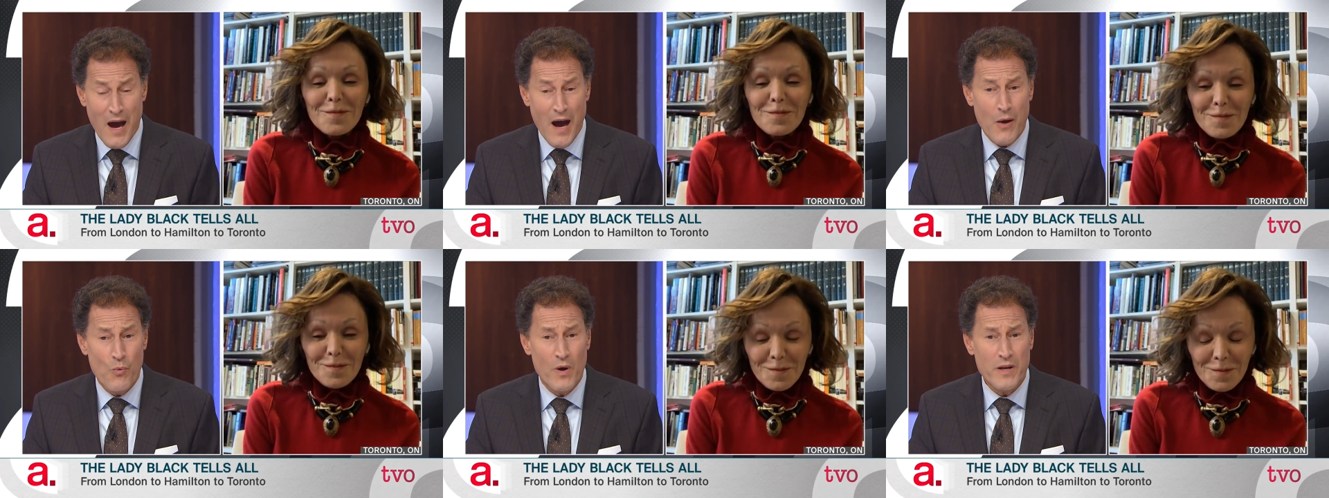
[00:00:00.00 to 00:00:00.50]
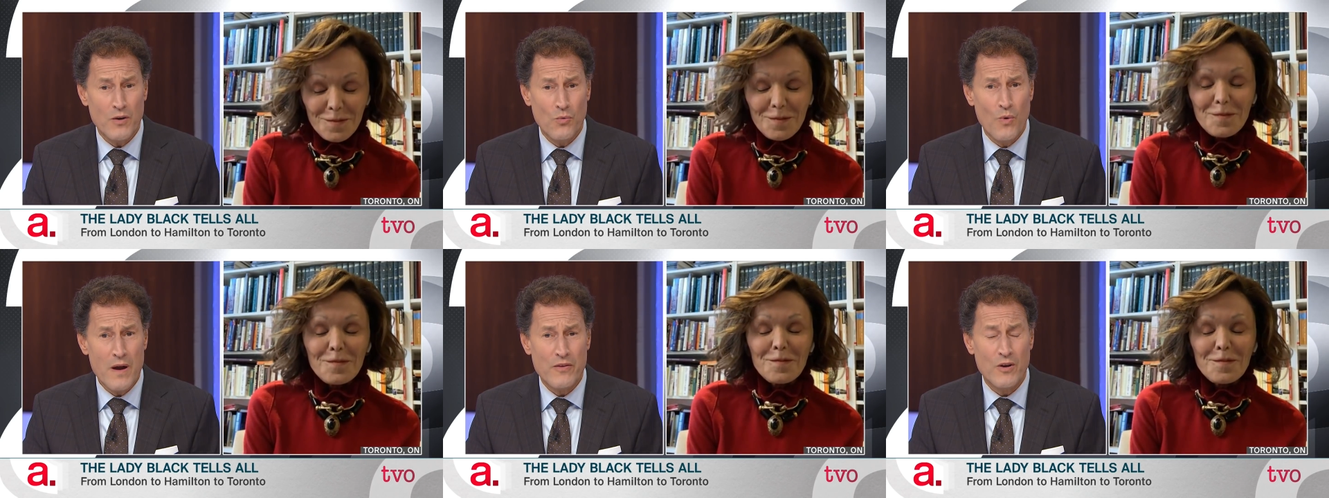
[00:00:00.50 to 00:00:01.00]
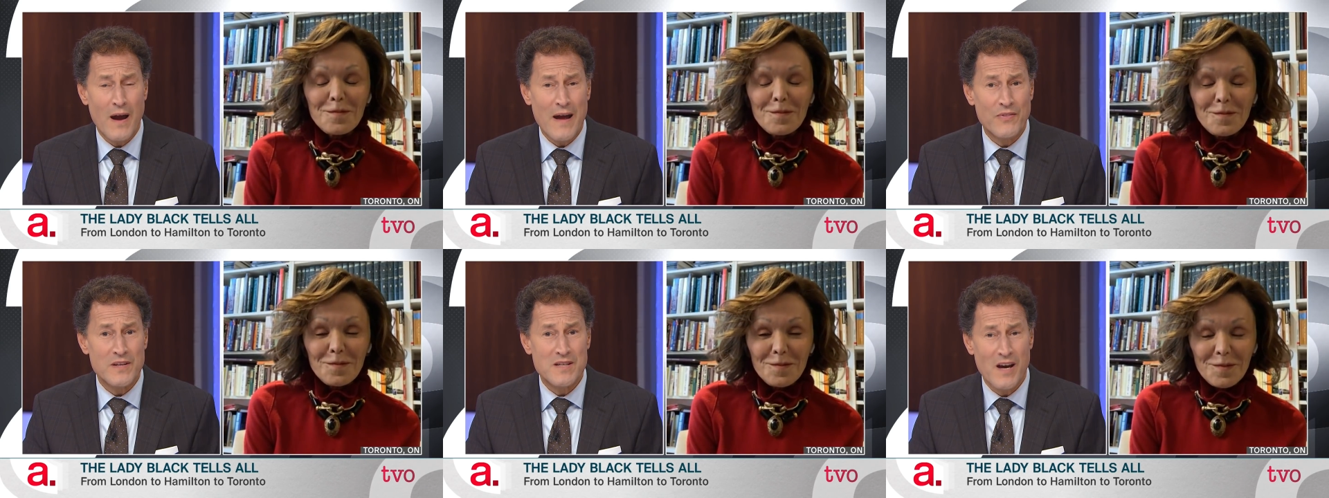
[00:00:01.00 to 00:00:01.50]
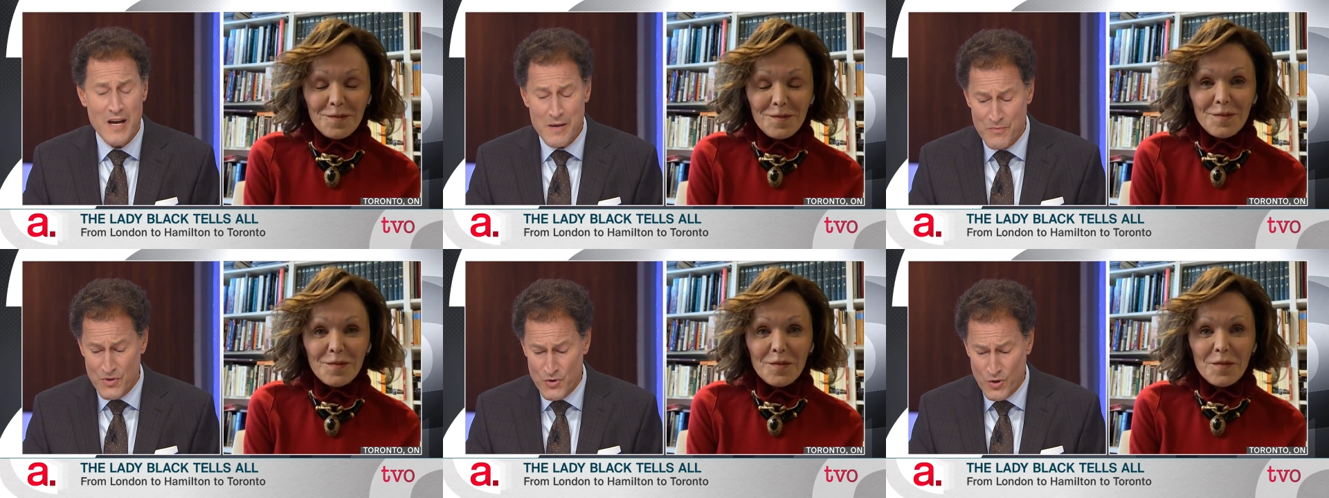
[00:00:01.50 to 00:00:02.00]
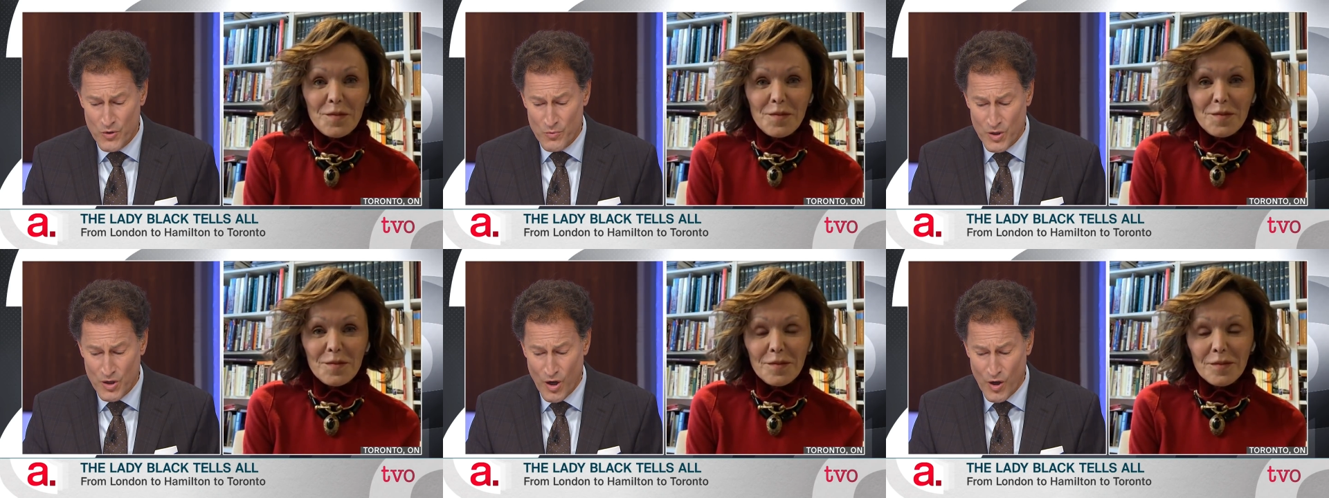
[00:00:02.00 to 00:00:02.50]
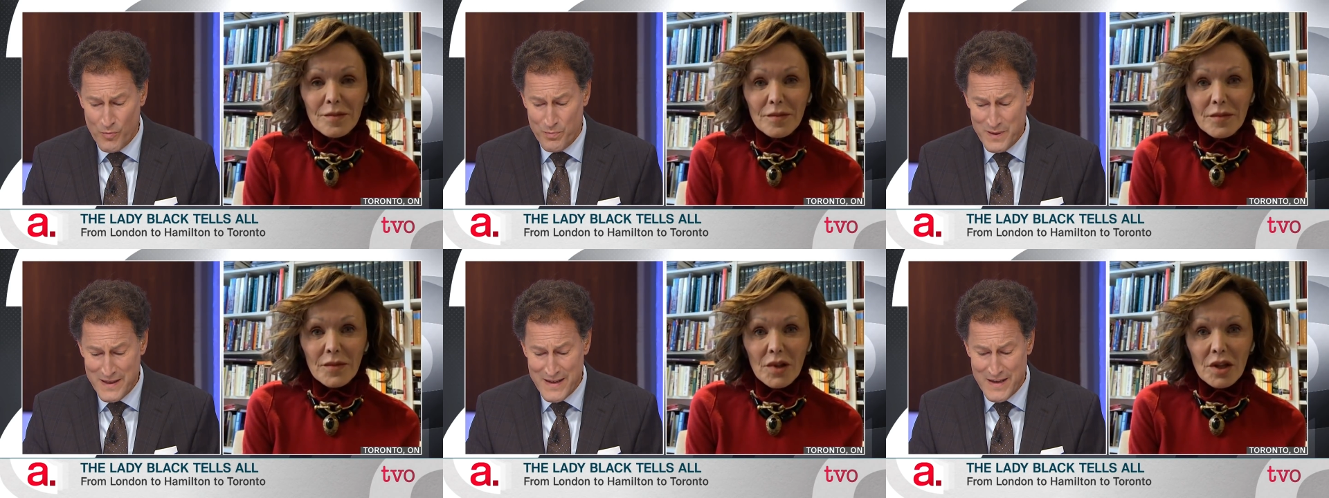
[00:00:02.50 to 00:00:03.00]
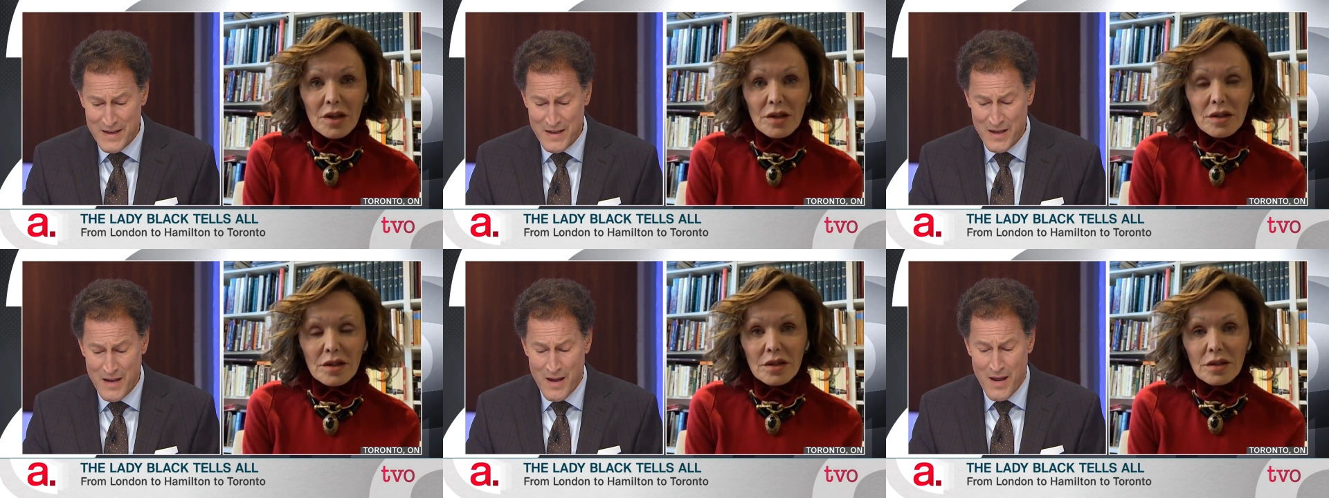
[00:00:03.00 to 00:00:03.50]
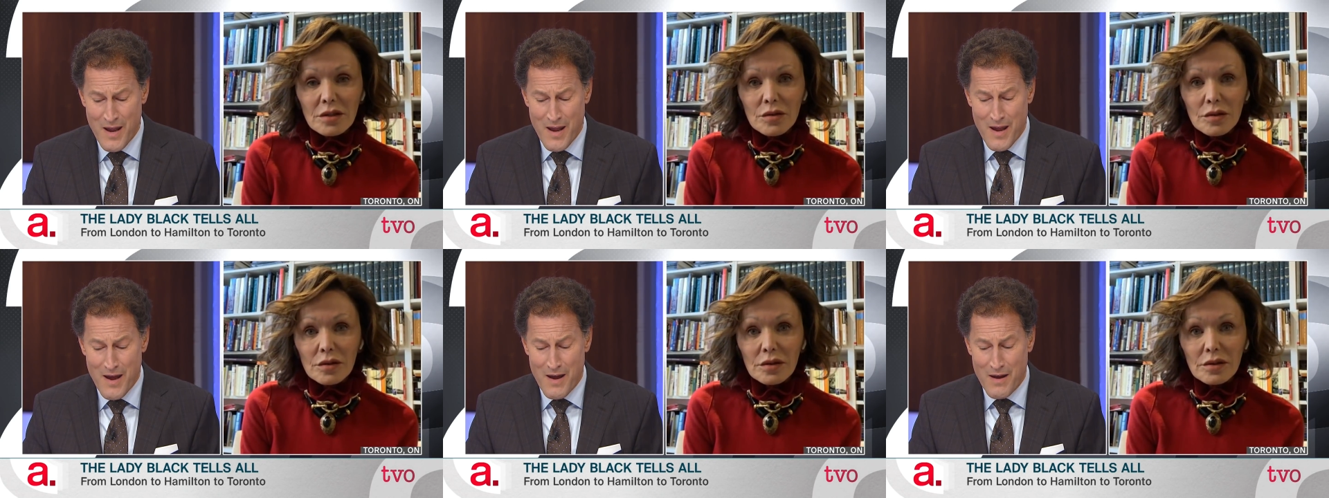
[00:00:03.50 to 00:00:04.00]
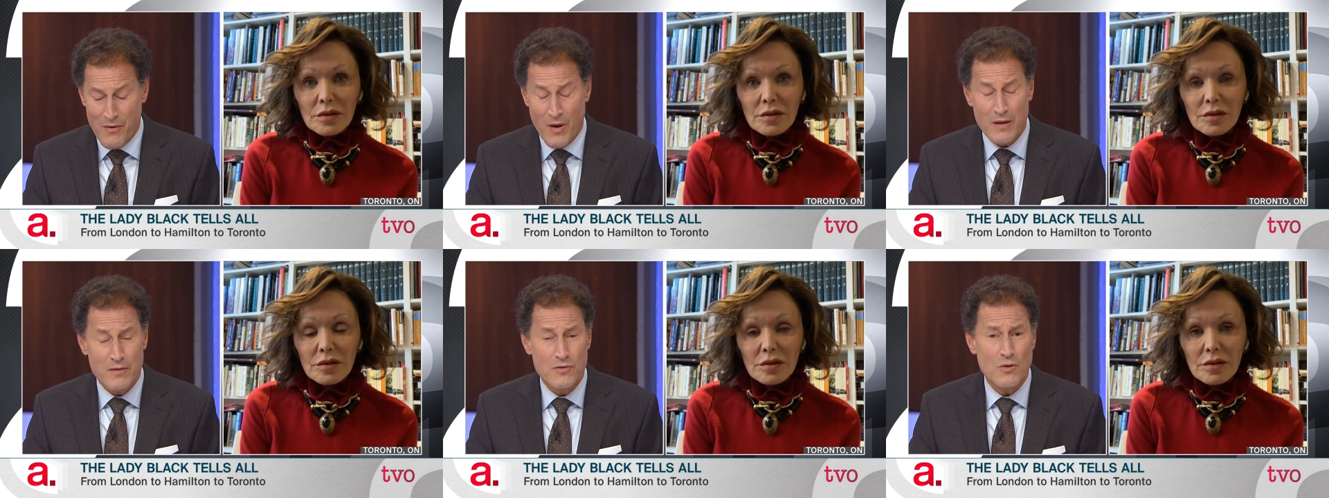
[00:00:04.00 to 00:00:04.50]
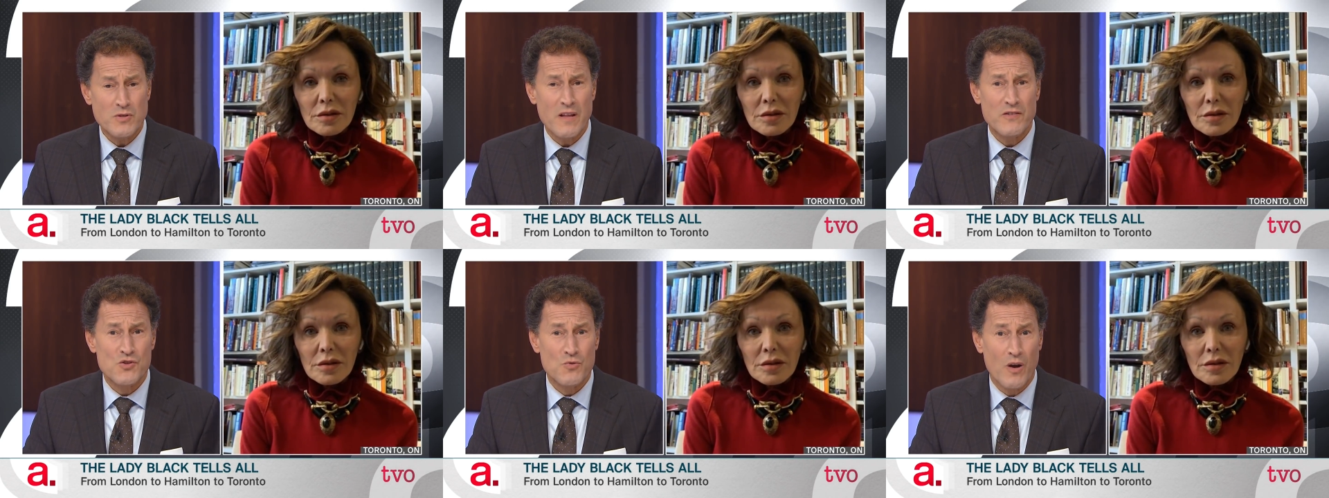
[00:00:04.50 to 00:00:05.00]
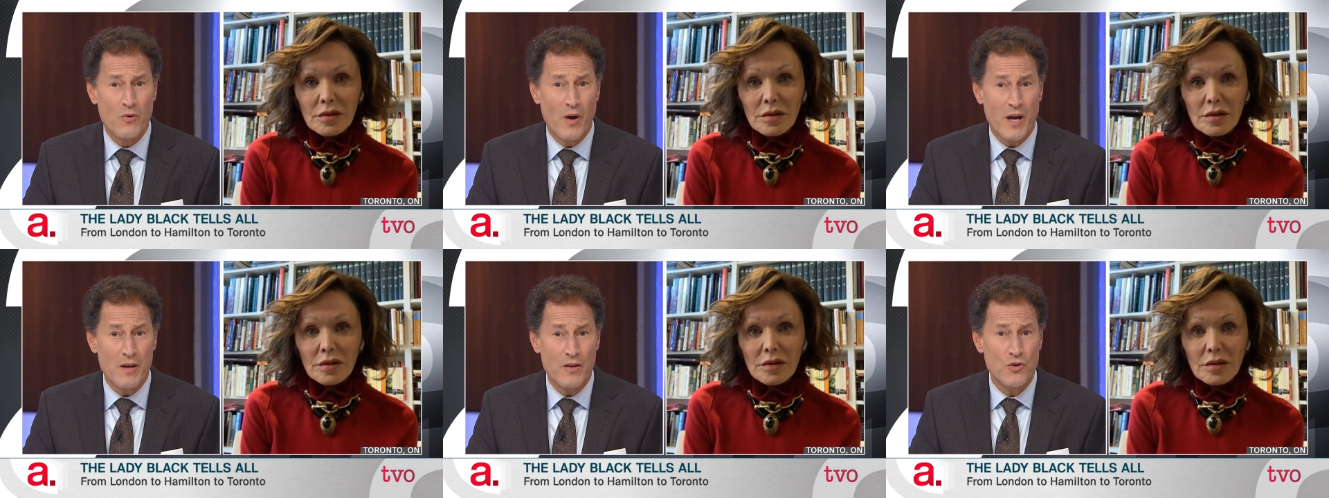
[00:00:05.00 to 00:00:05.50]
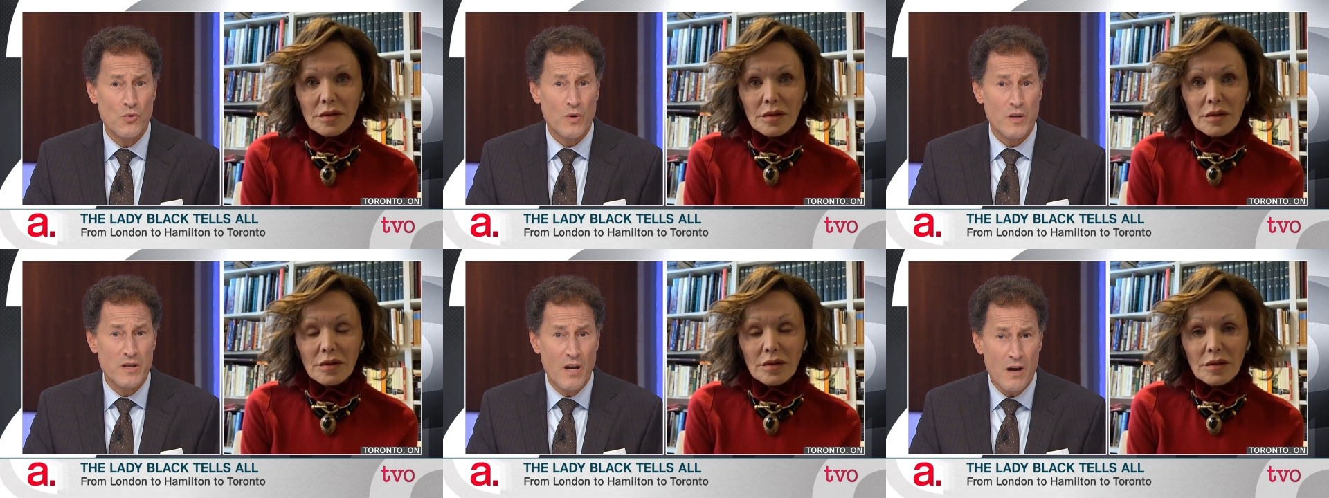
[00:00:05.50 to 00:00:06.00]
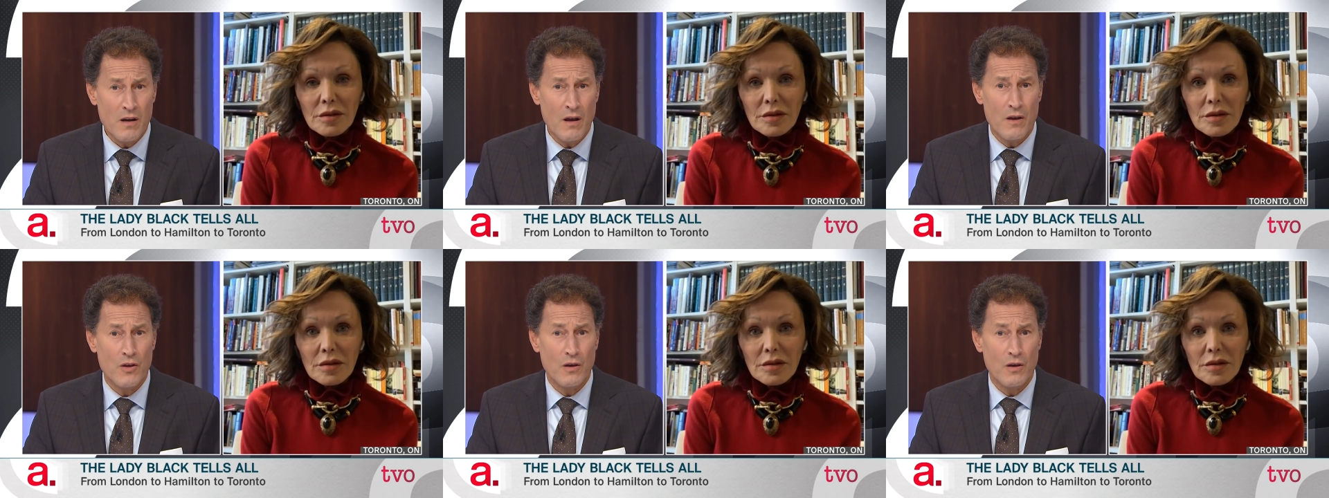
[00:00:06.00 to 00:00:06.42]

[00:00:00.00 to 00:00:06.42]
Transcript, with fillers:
Speaker 1: I wonder whether at the time you can recall being, well, don't take this the wrong way, you were young,